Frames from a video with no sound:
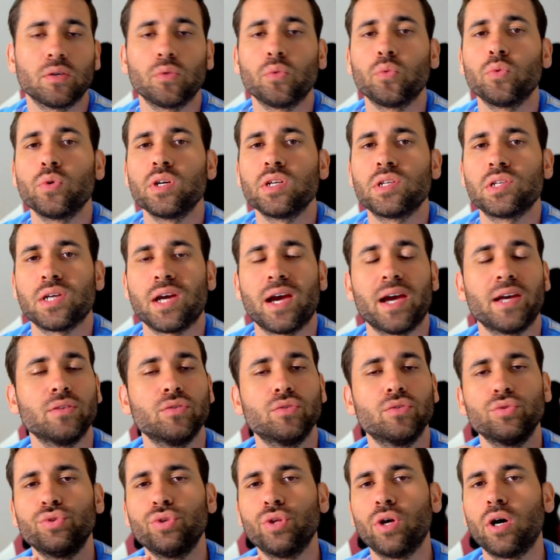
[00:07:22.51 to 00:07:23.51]
which I do
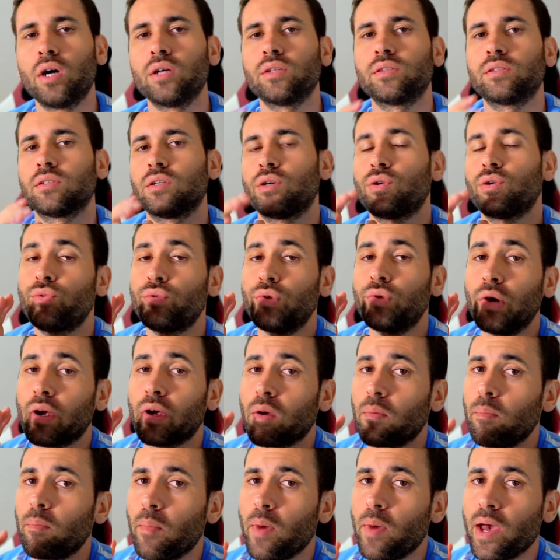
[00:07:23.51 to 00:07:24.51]
not
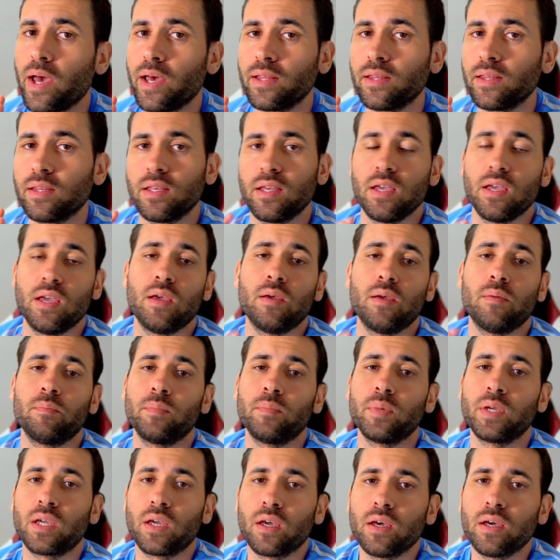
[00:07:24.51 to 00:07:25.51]
recommend,
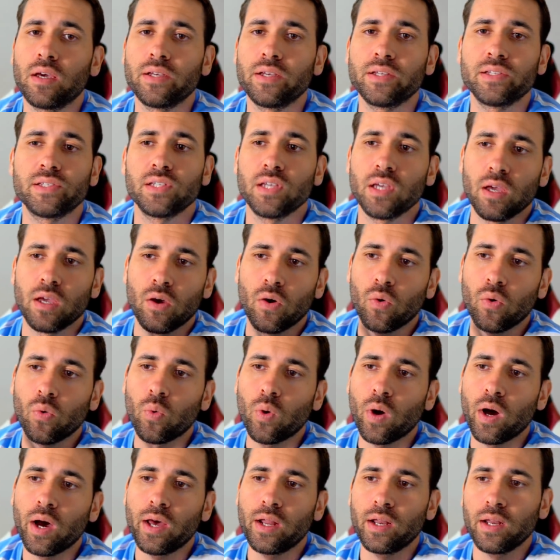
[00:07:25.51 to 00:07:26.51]
because
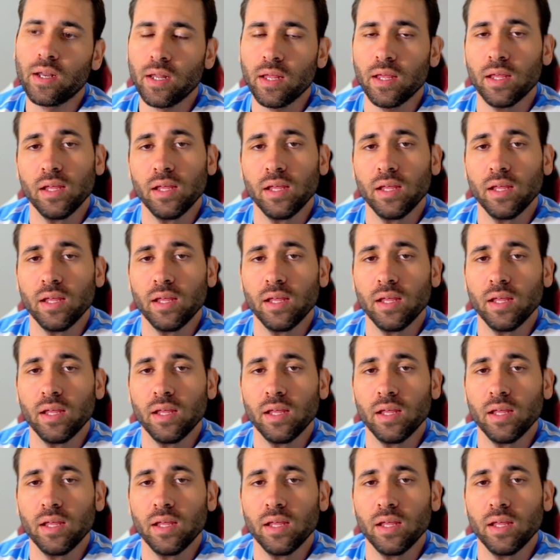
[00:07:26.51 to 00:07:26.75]
one,